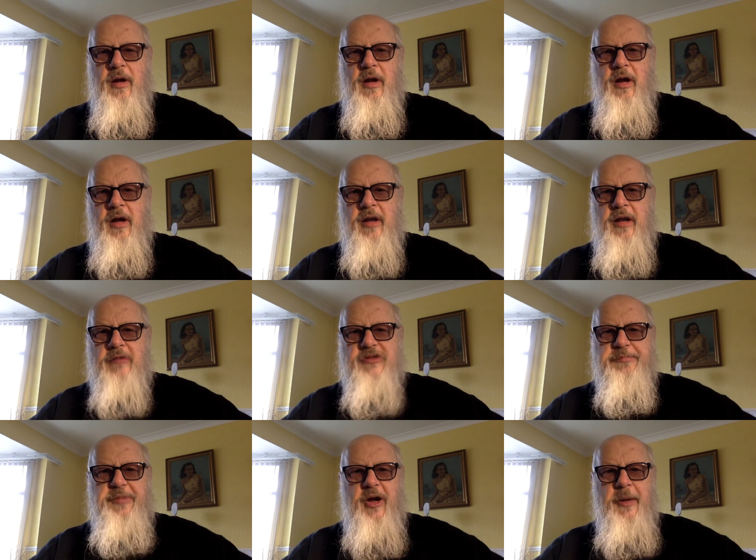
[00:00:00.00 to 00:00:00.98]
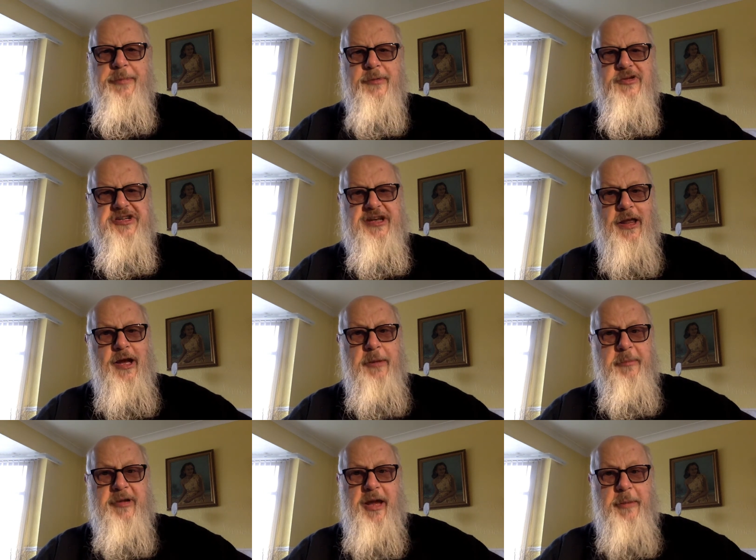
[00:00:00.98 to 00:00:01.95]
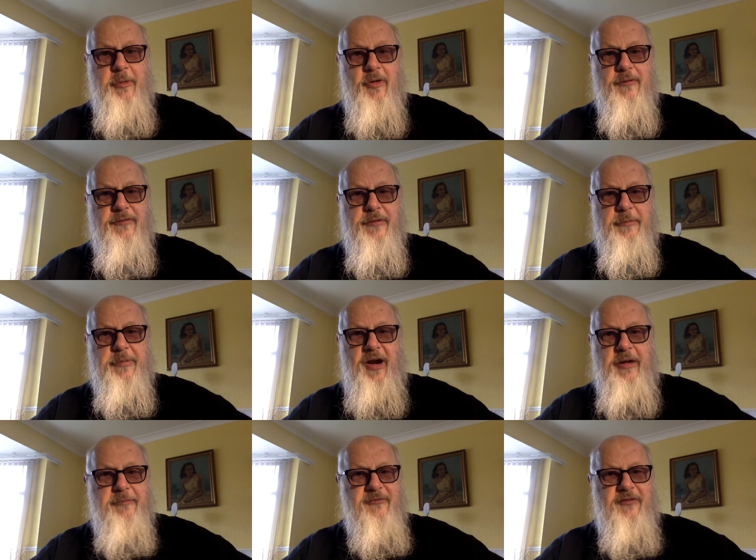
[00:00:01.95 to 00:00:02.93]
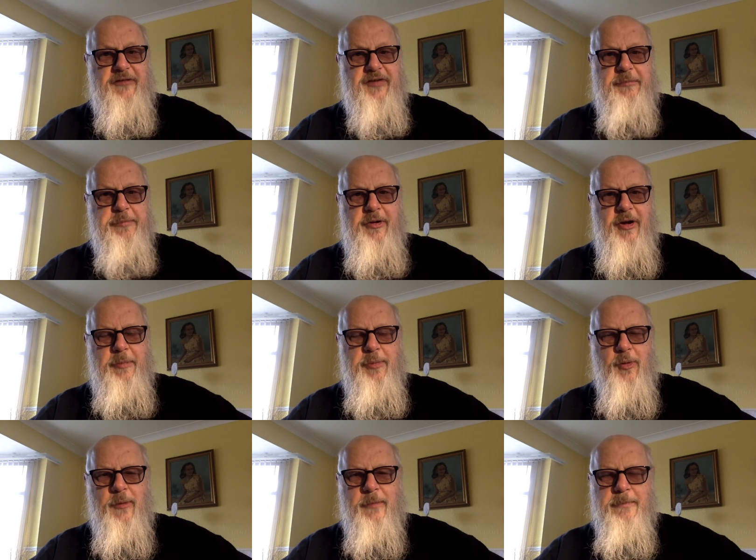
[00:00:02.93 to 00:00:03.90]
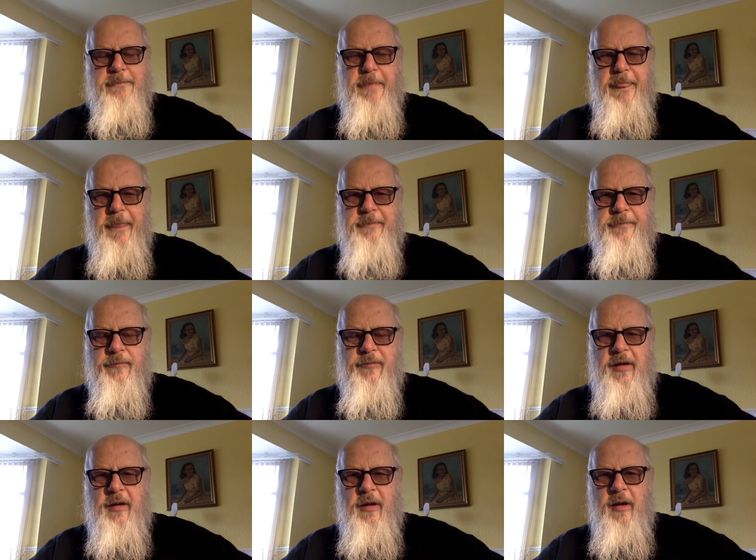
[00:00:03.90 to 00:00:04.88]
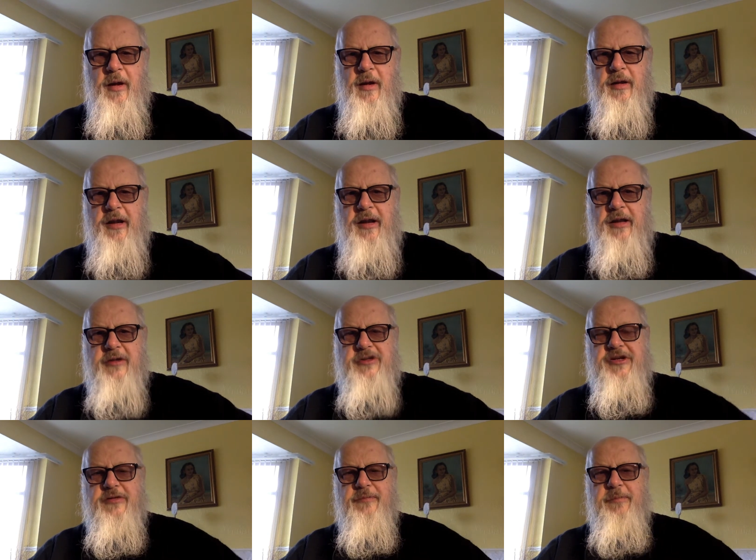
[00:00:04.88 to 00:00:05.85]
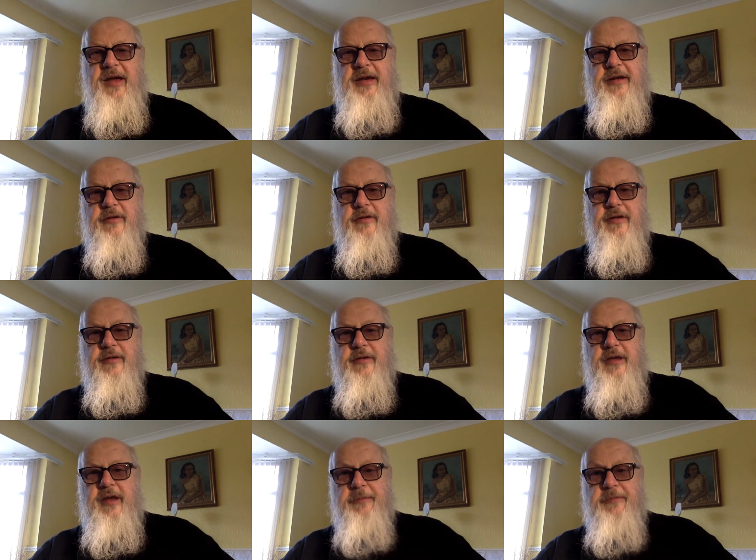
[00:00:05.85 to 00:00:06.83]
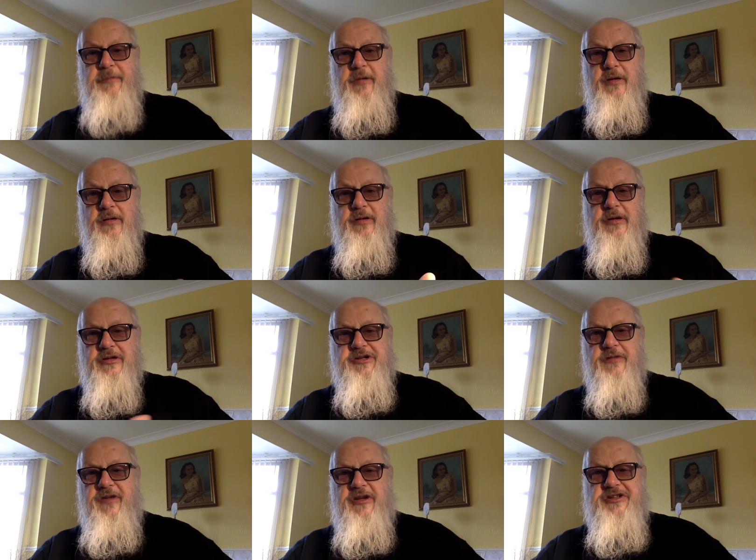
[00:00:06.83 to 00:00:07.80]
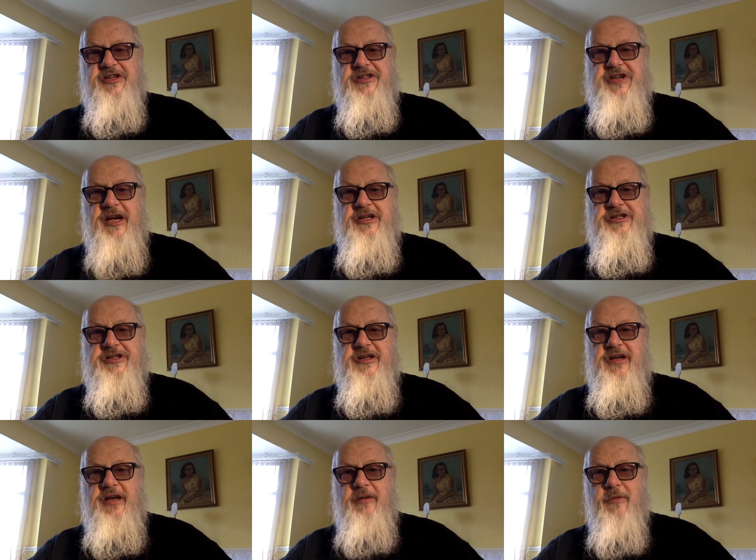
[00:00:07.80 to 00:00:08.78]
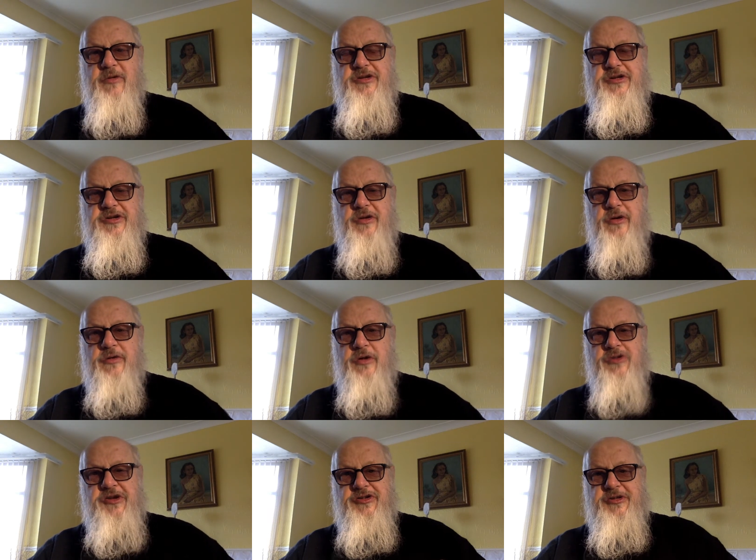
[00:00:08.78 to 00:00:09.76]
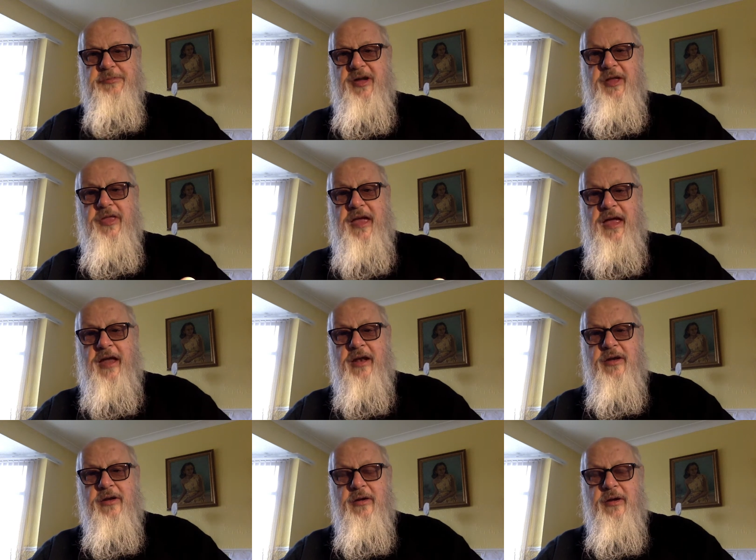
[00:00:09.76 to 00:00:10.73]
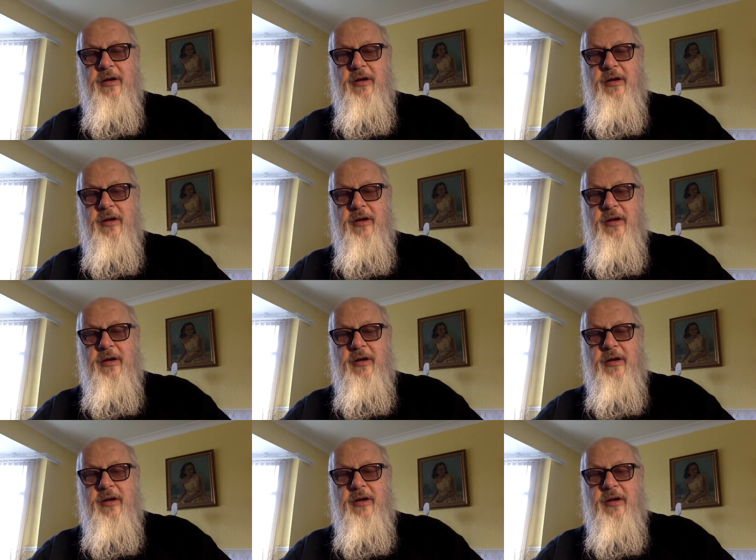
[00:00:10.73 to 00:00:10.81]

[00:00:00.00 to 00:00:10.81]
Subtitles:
and there was a purple slime came off, a bright, vivid purple. And then it sort of made its intention that it wanted to go across onto my other hand,